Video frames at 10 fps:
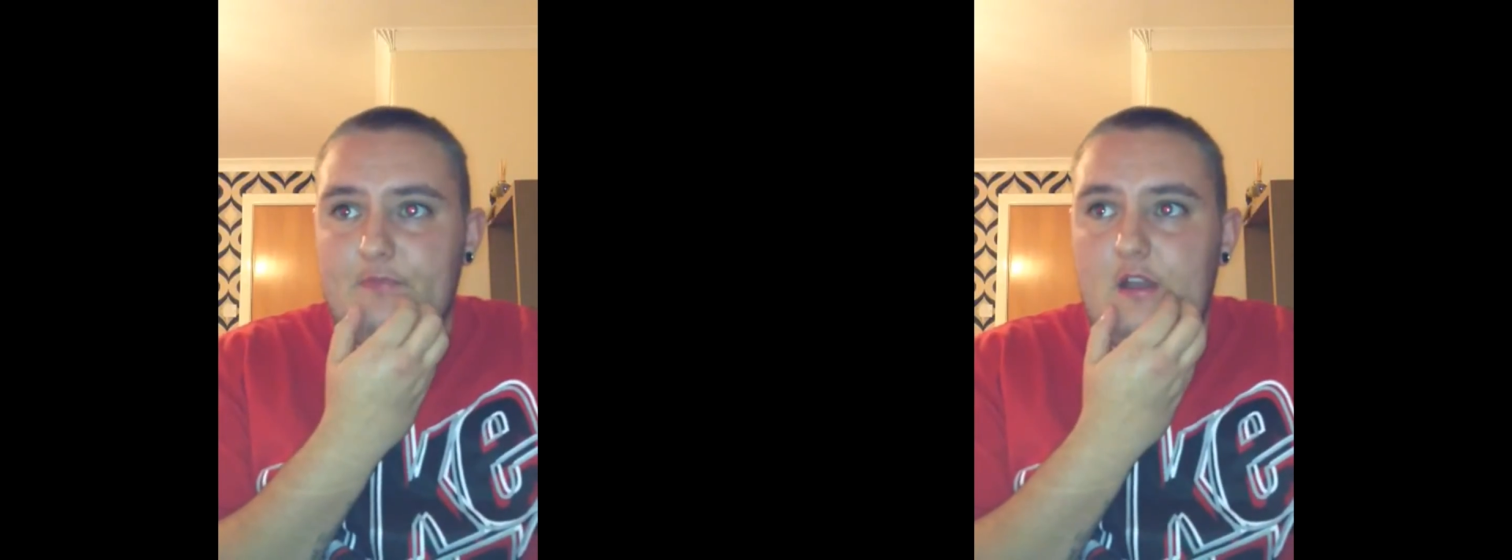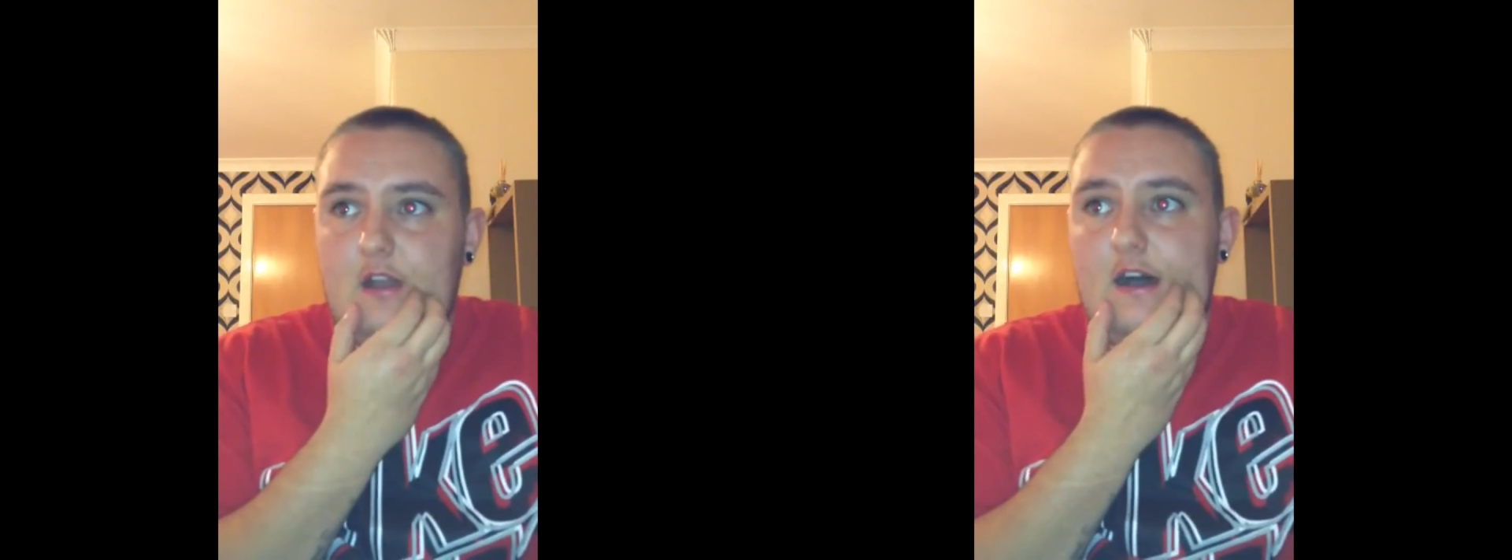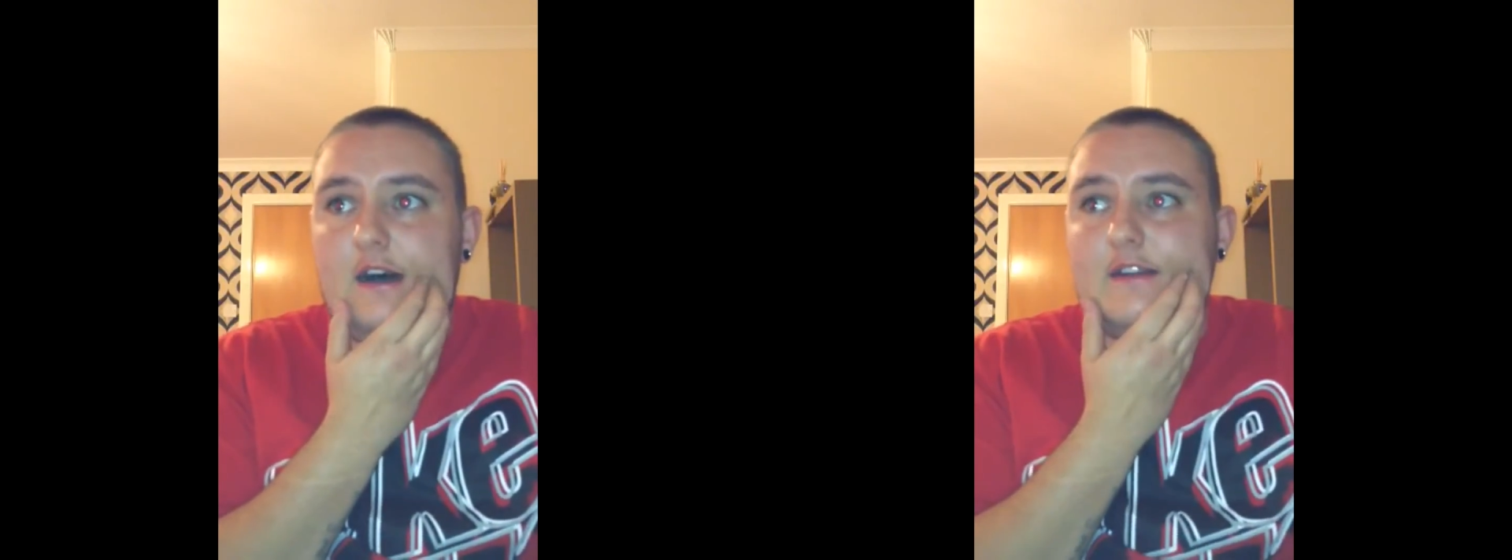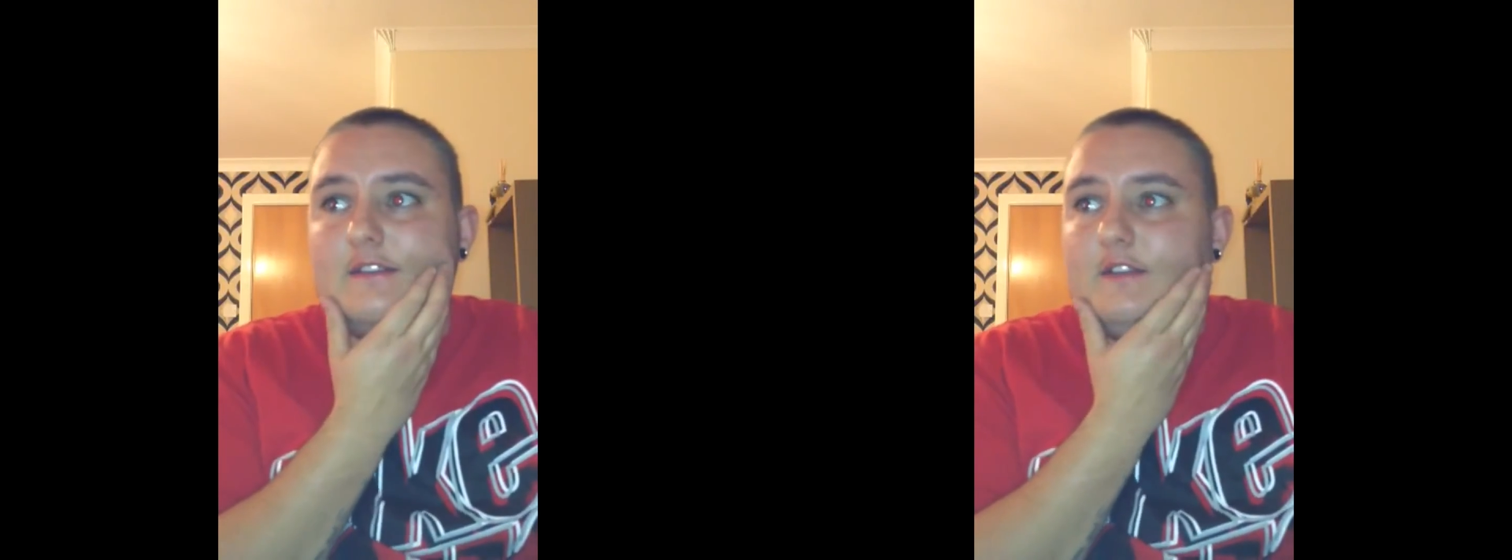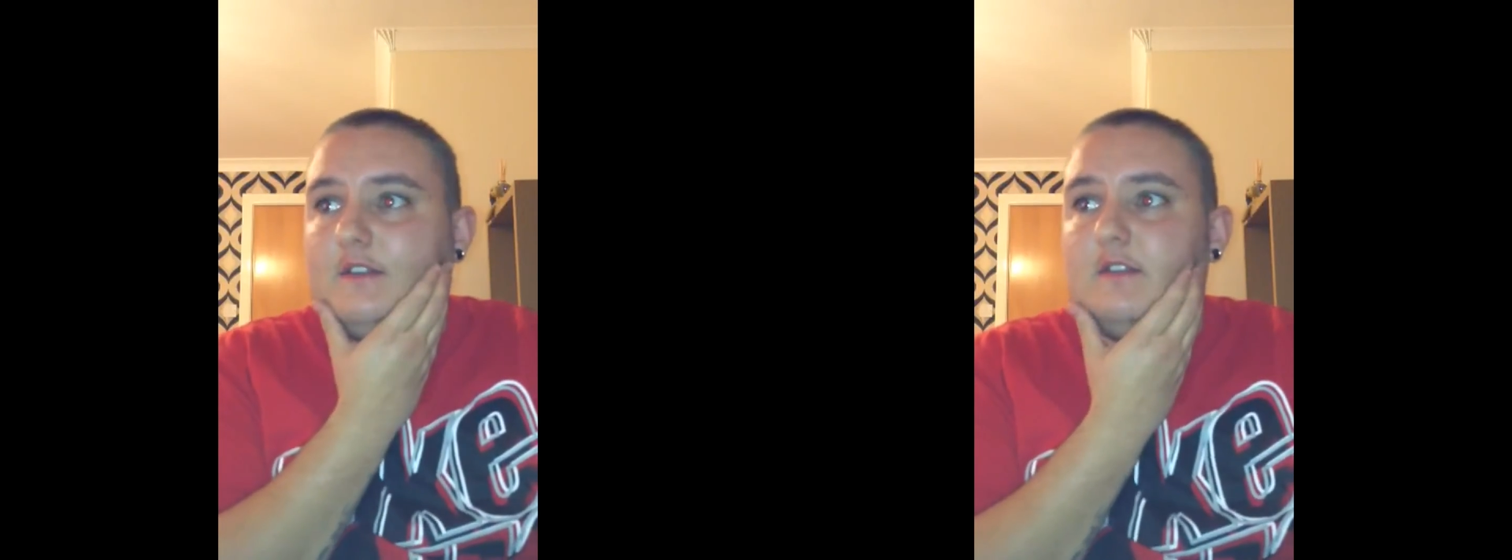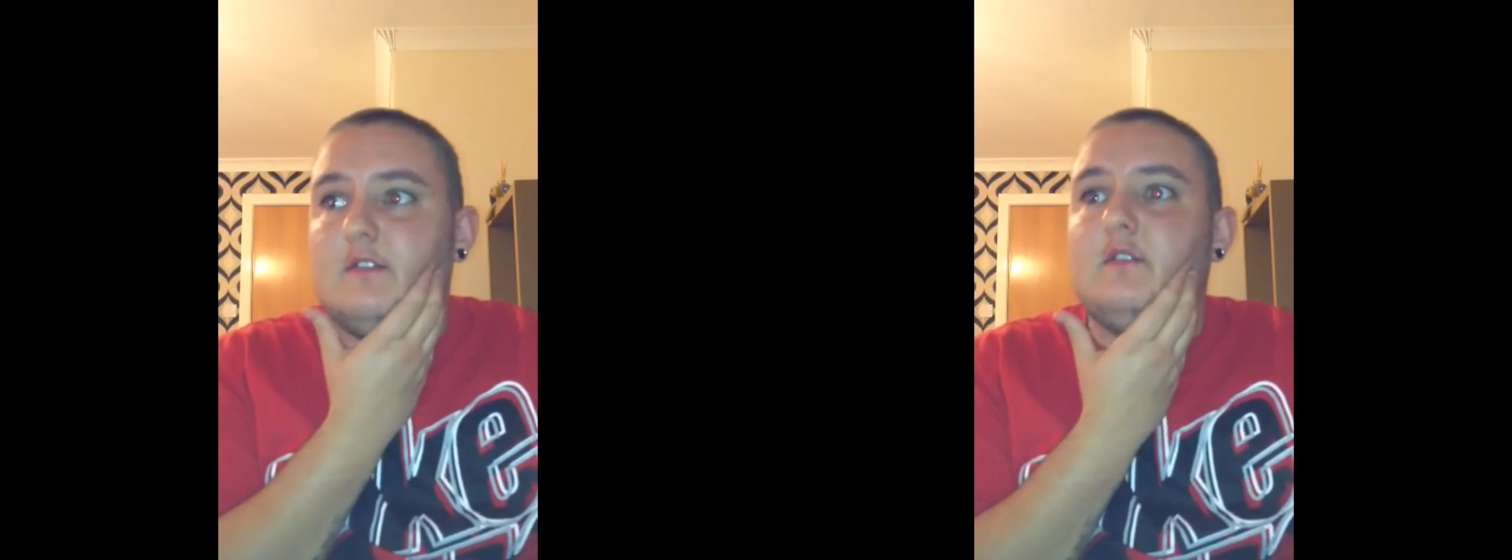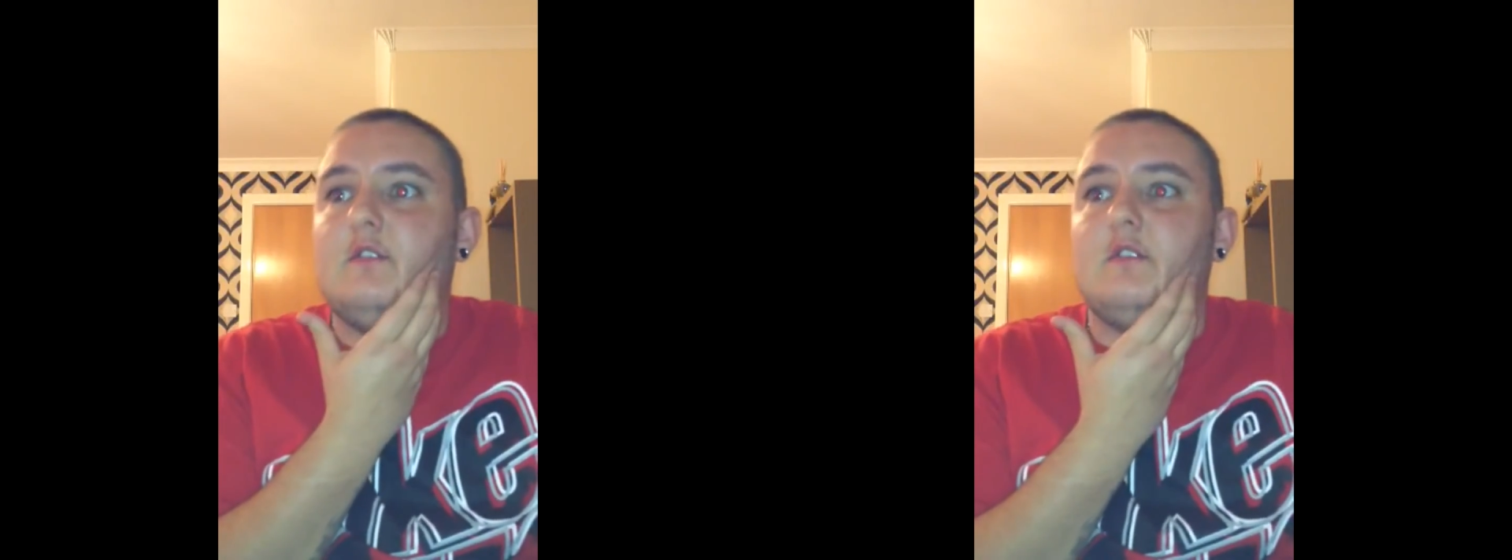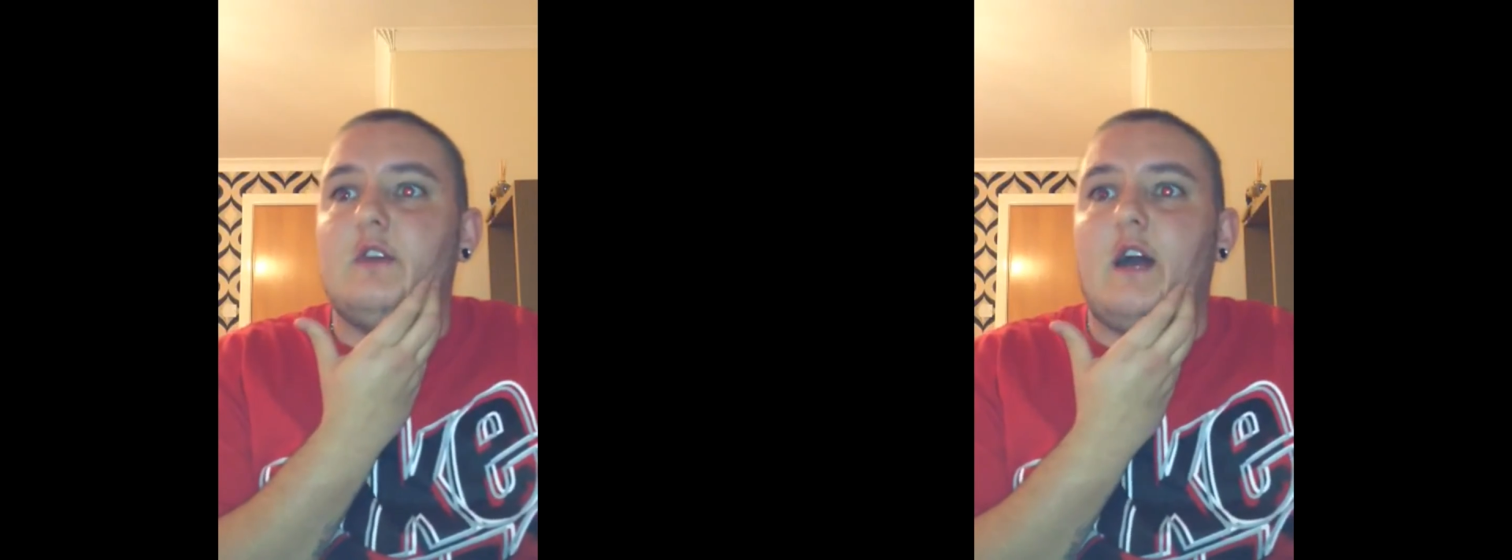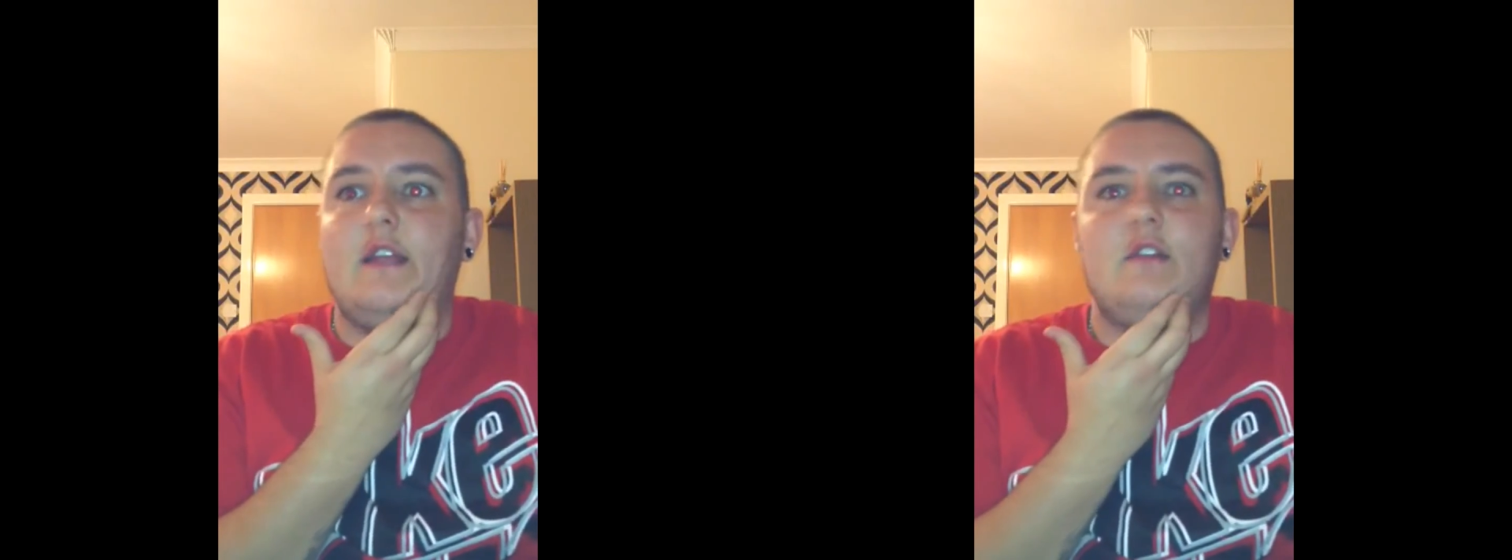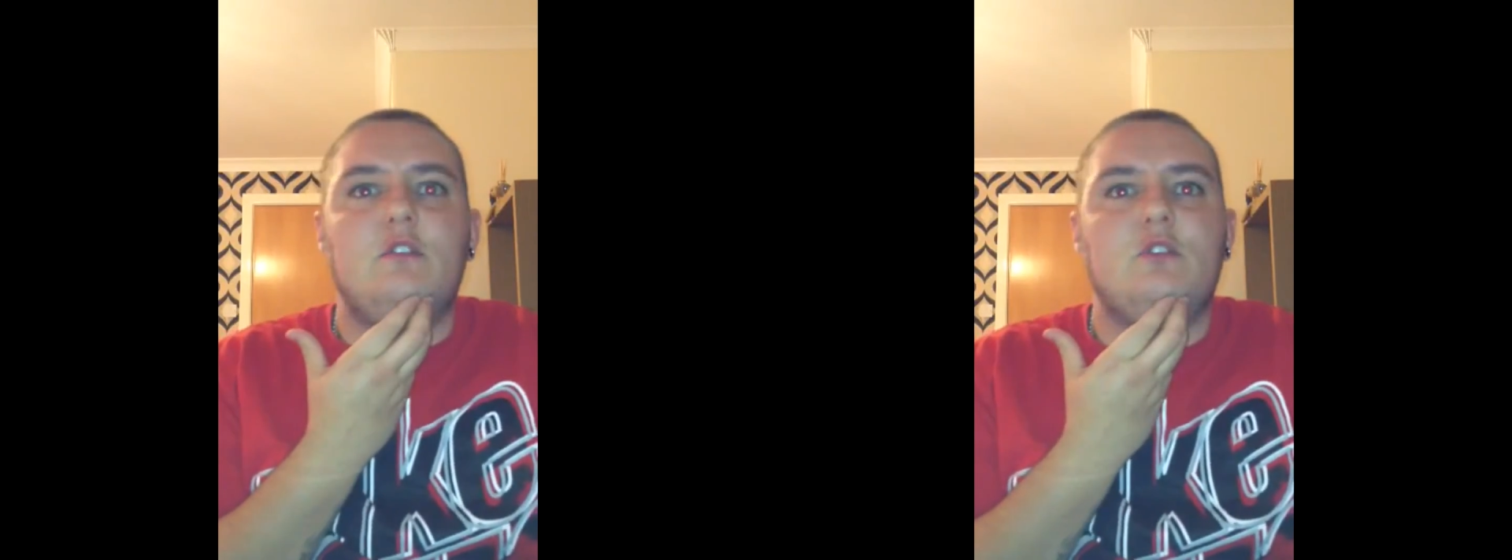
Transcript: and you